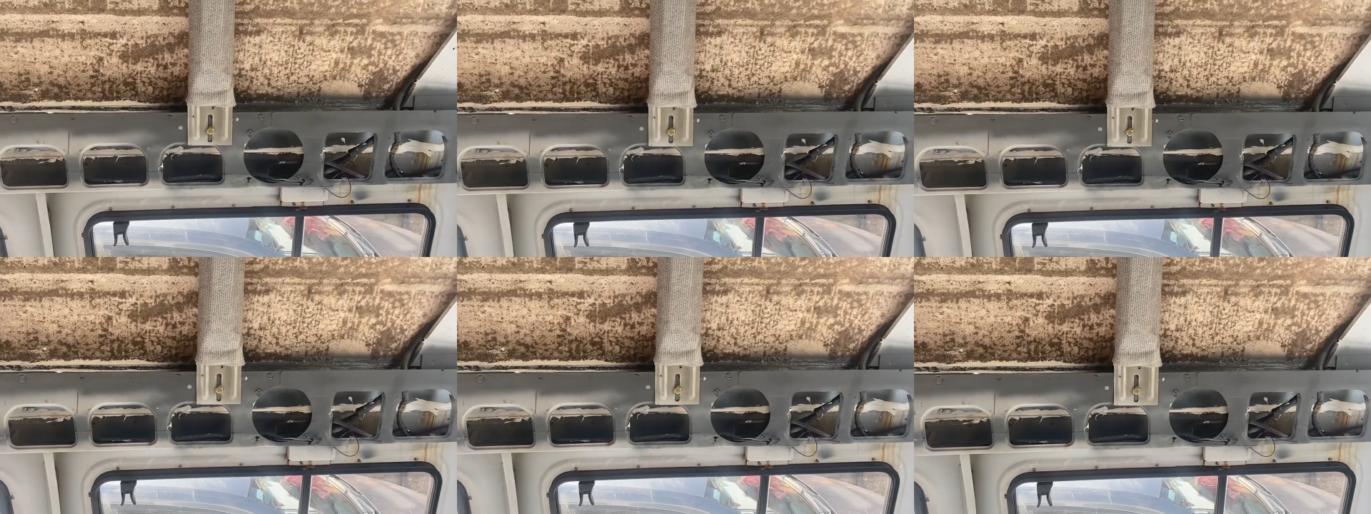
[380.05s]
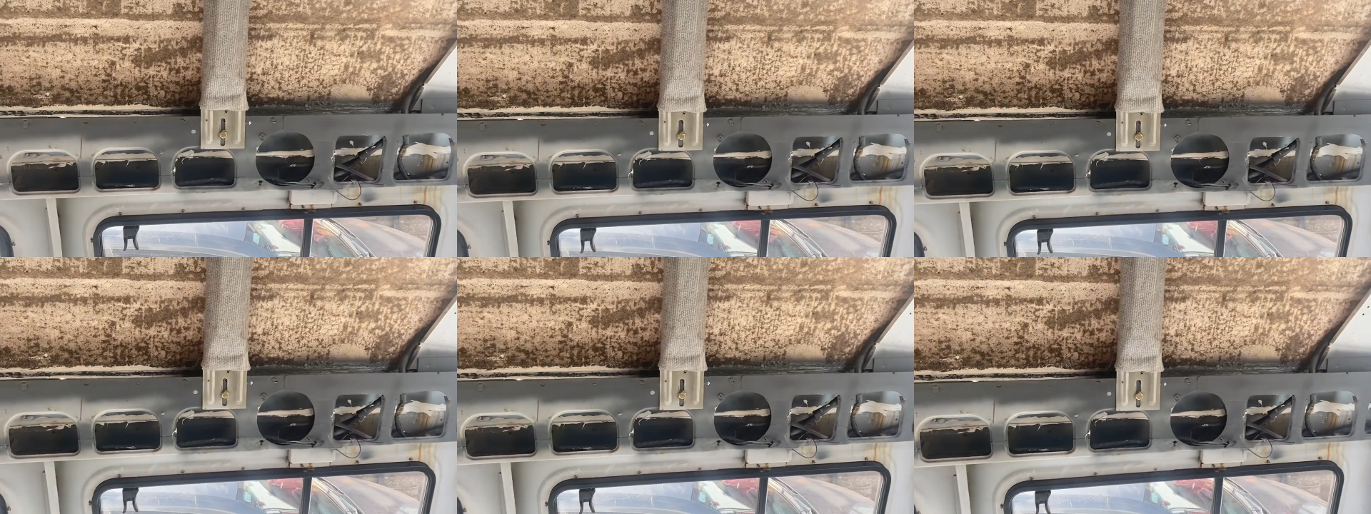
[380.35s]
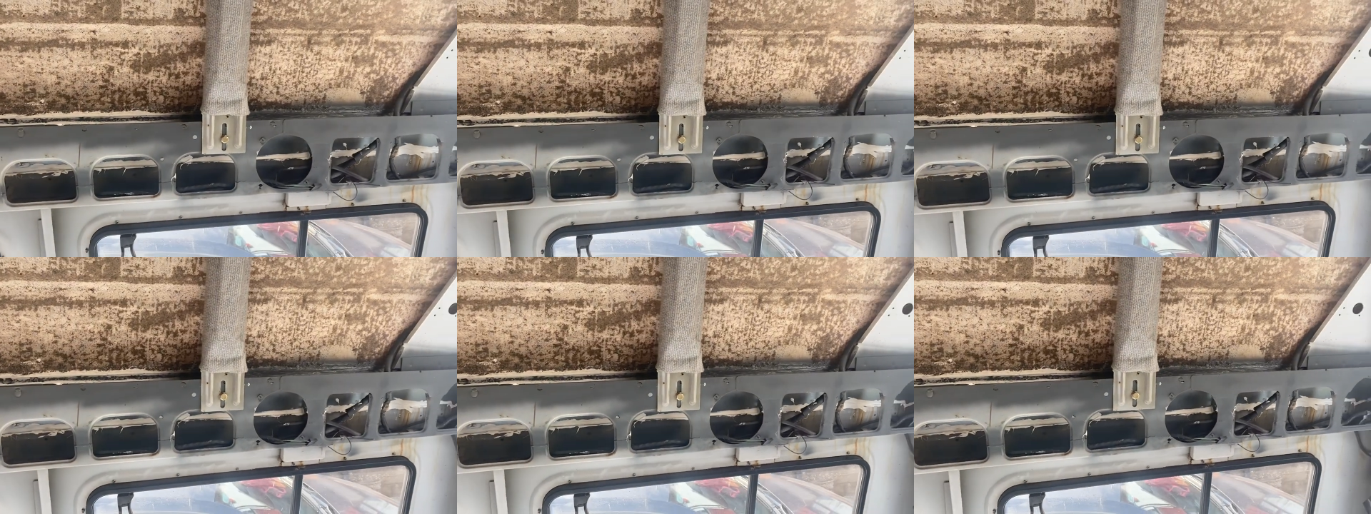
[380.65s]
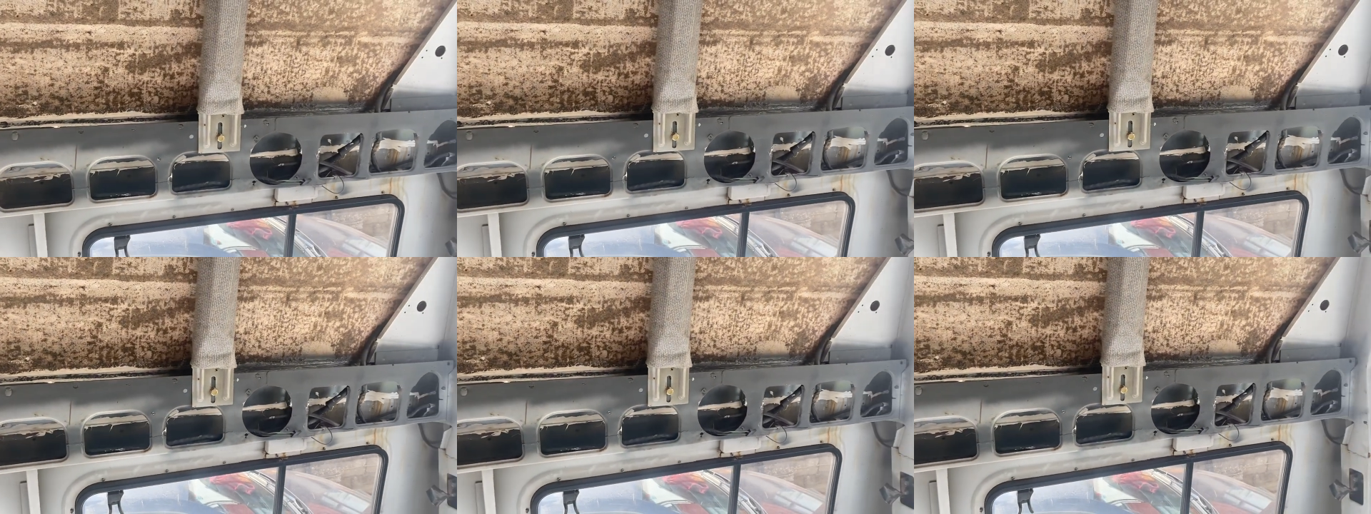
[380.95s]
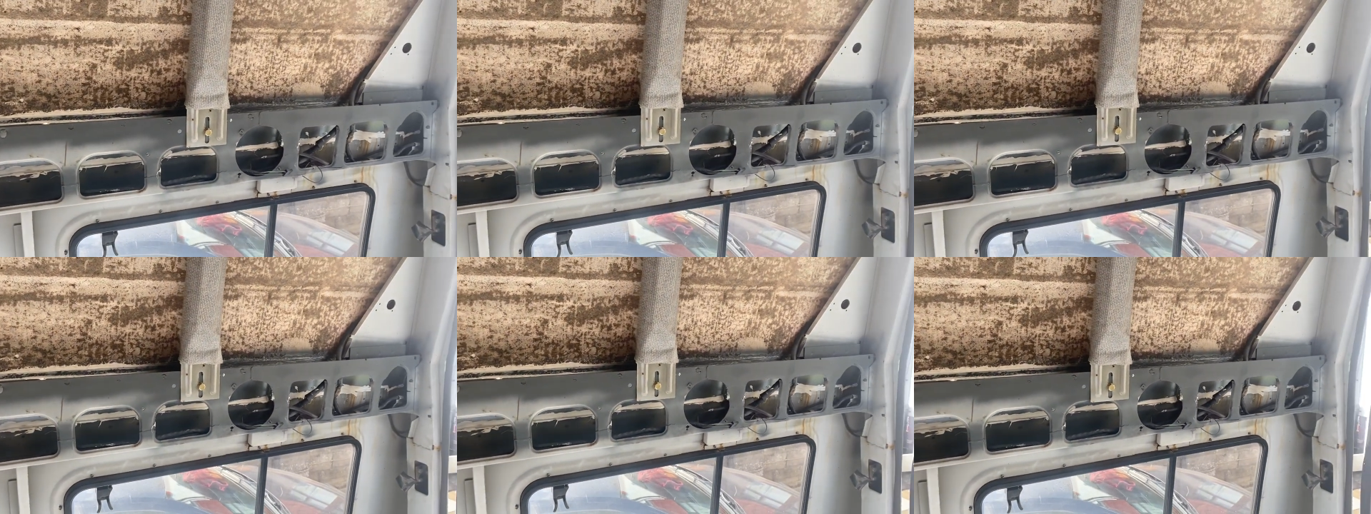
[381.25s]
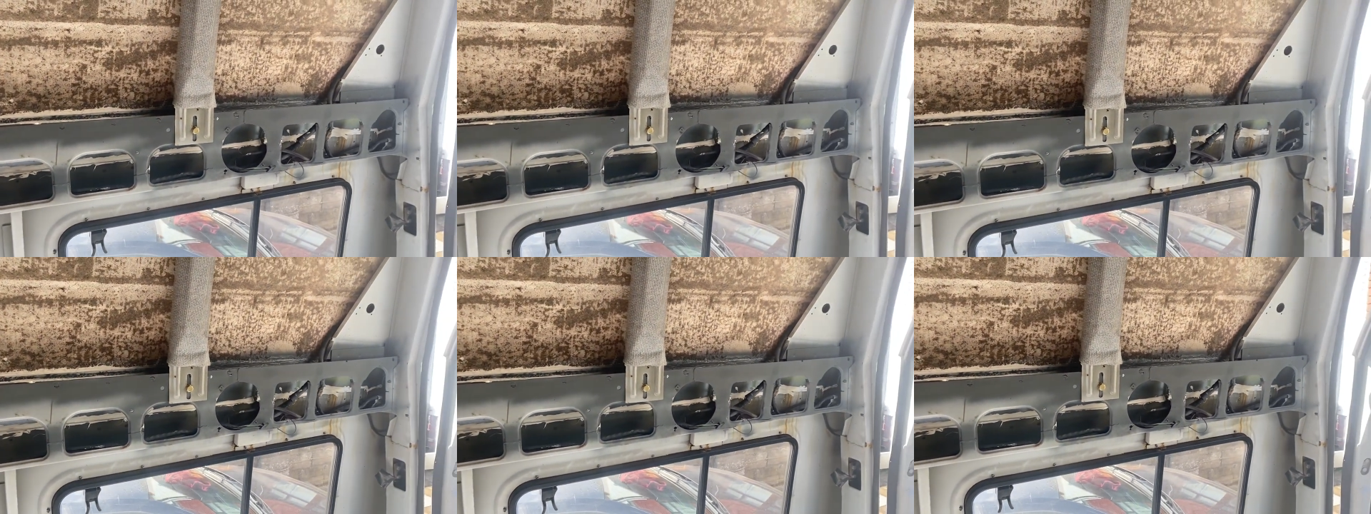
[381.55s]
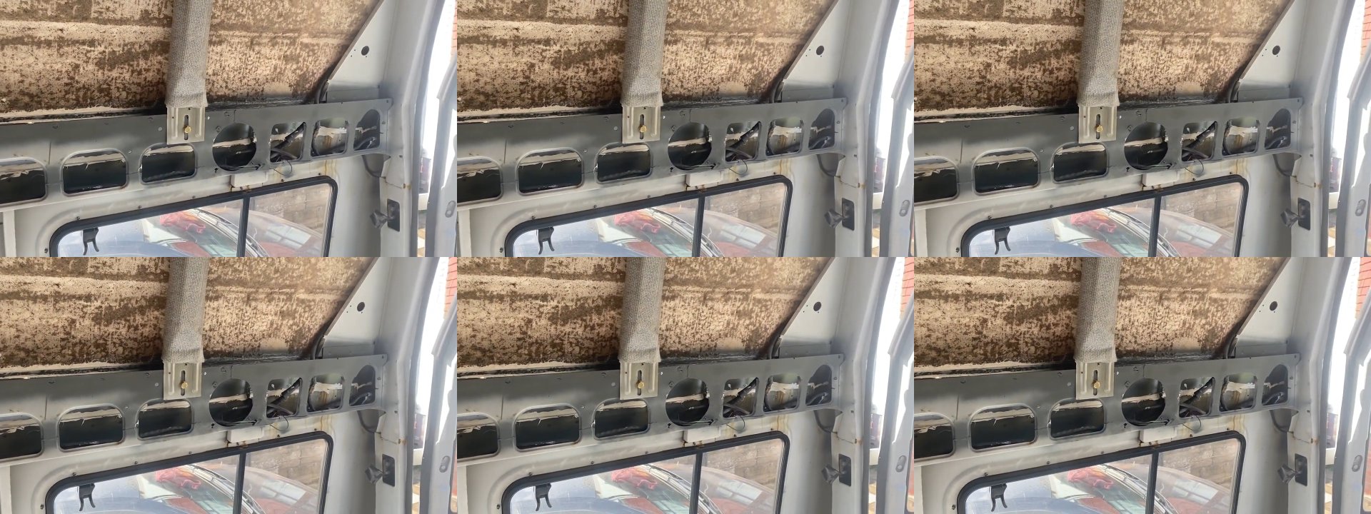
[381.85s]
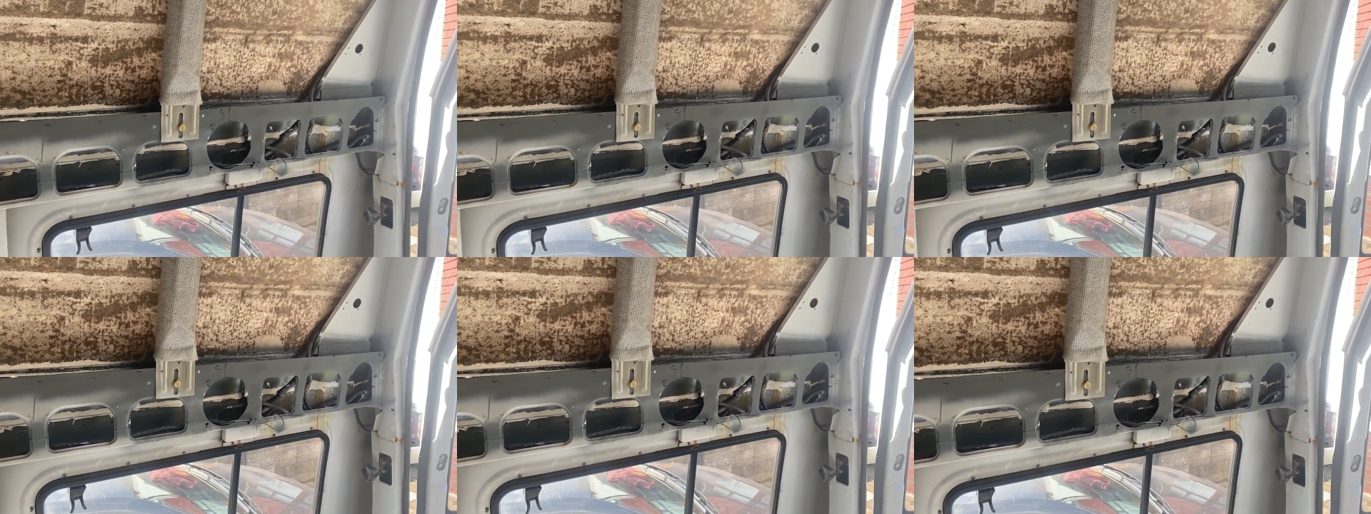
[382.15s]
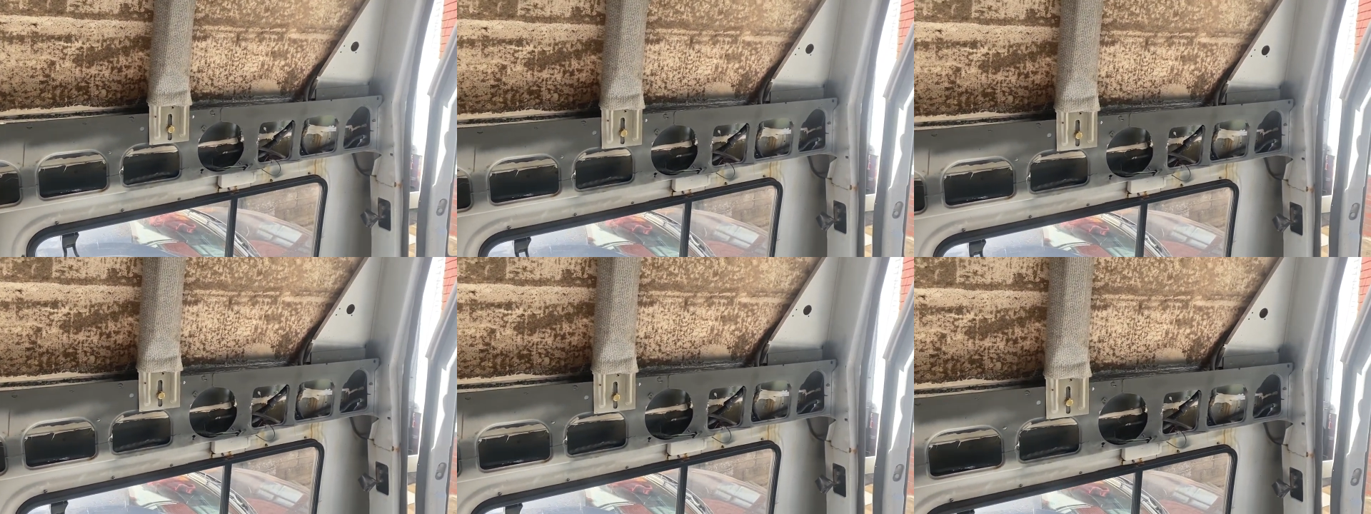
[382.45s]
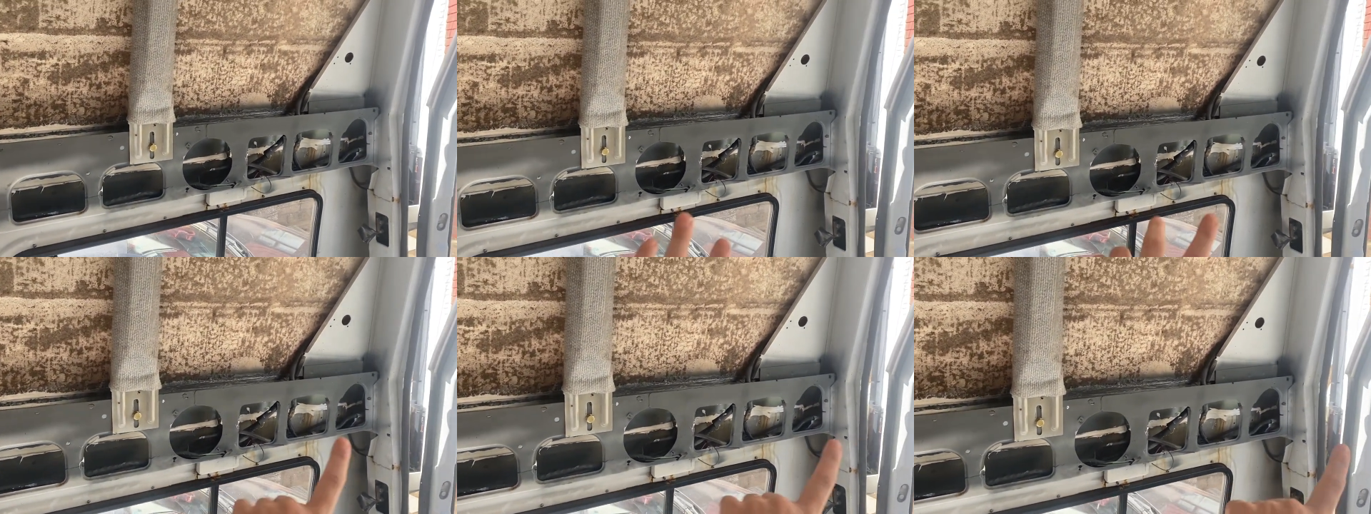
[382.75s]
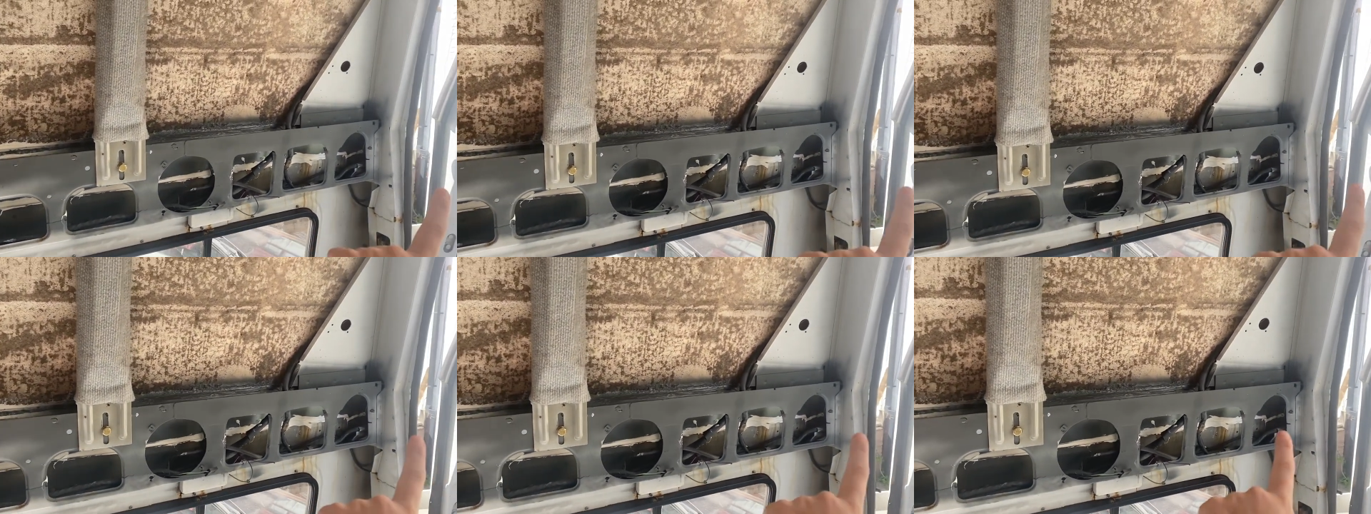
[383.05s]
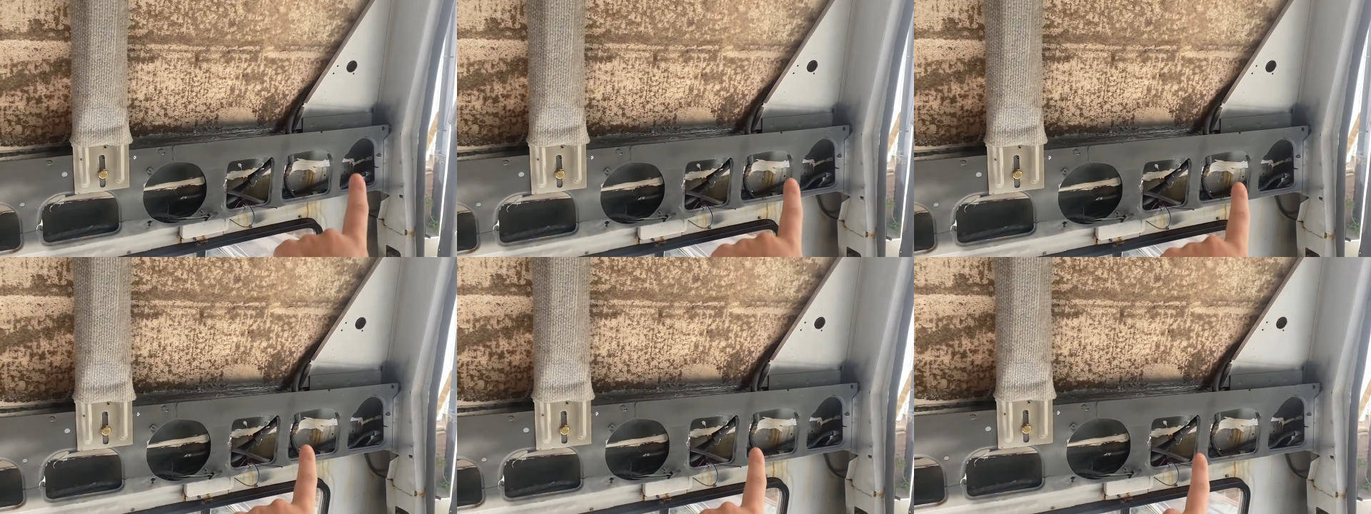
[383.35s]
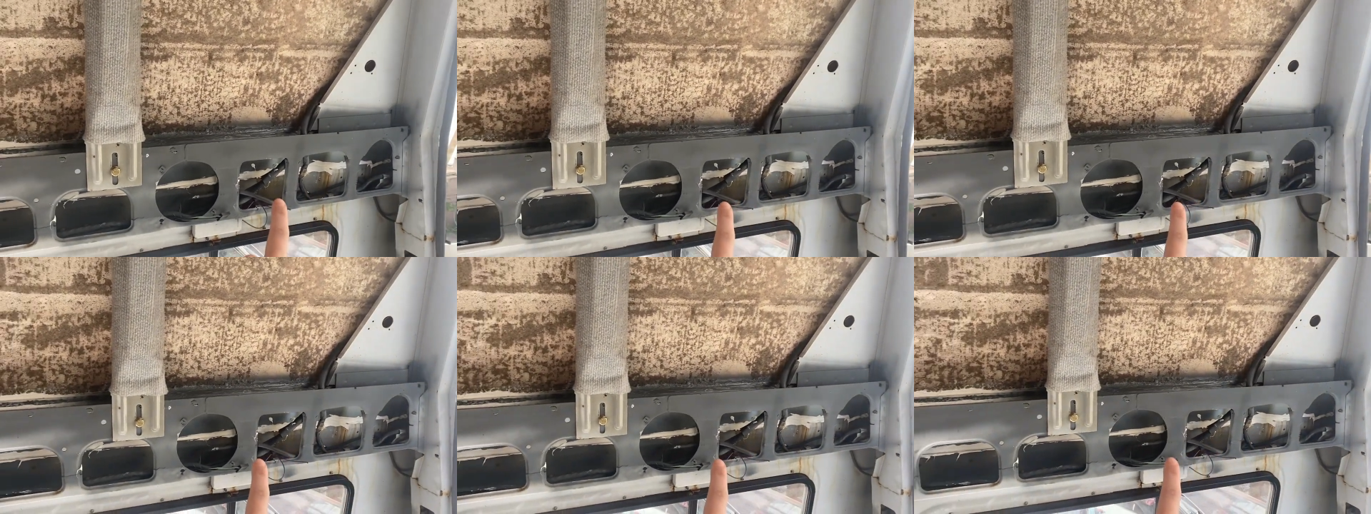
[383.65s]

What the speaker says: Nobody's mouth can be seen.